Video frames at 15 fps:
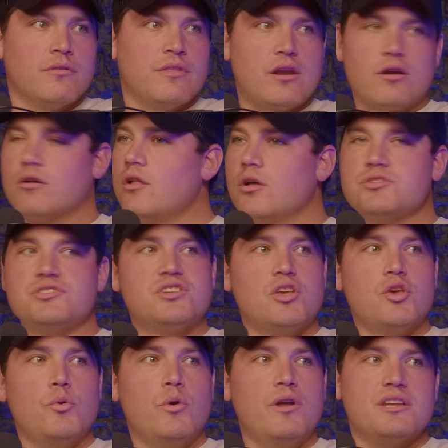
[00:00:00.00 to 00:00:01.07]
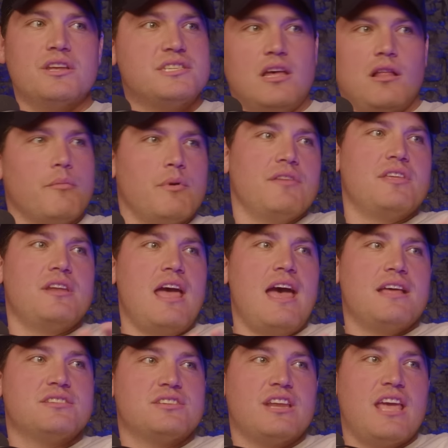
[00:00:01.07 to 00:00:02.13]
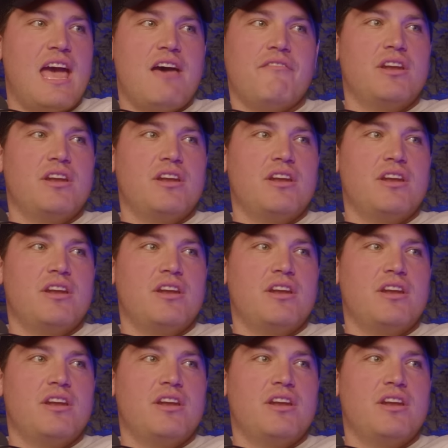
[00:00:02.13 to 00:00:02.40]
Yeah, that are close like to you, and you celebrate the dads, and, and you have a